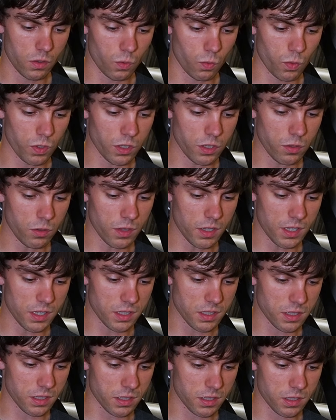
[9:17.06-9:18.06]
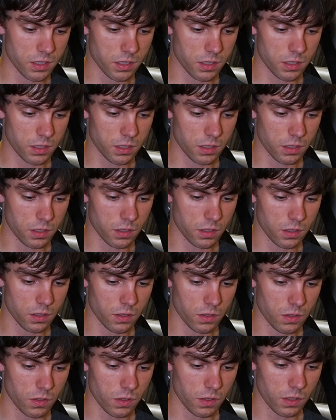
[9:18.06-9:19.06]
we do this.
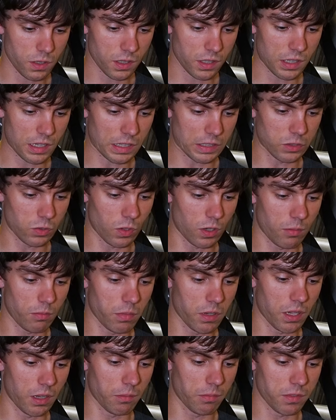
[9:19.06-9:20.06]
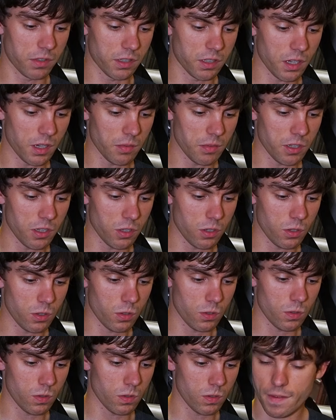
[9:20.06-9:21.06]
Connect to our
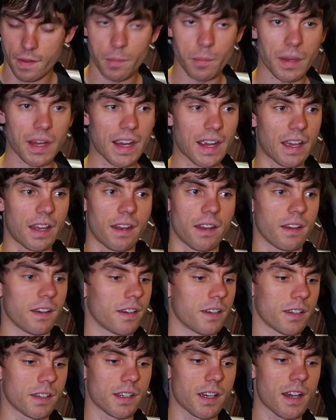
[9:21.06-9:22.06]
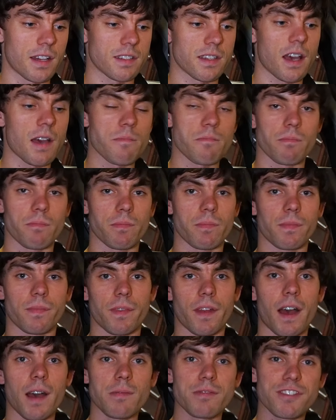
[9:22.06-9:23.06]
BMW. Man, guys, I'm
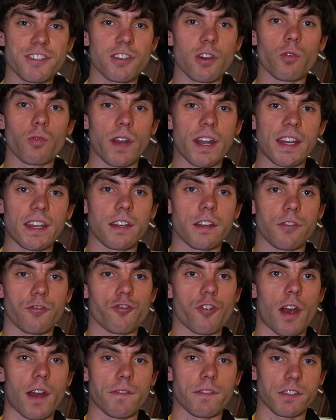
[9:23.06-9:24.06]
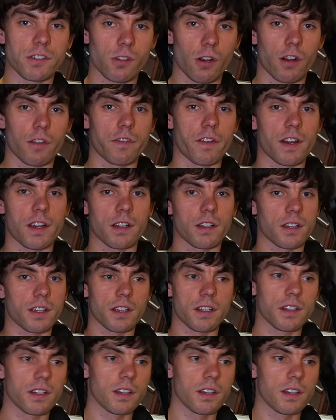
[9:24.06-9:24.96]
so ready to drive this car finally.